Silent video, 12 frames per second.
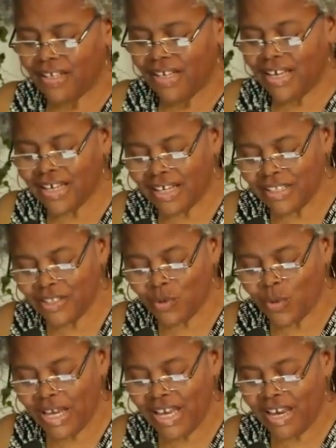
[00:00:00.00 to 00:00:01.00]
He cuts
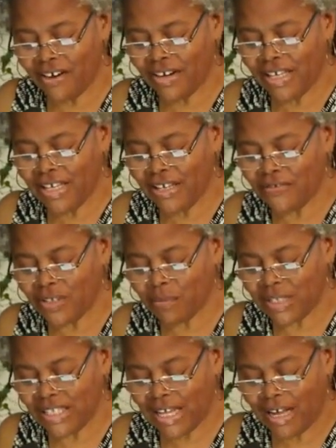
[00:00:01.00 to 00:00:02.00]
away hair and gives them a
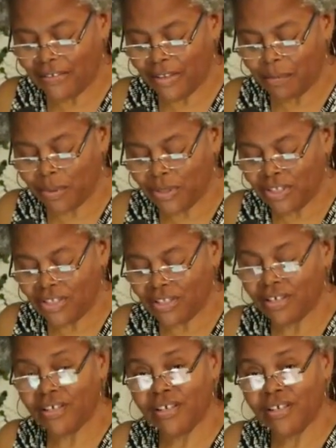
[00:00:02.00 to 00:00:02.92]
style that puts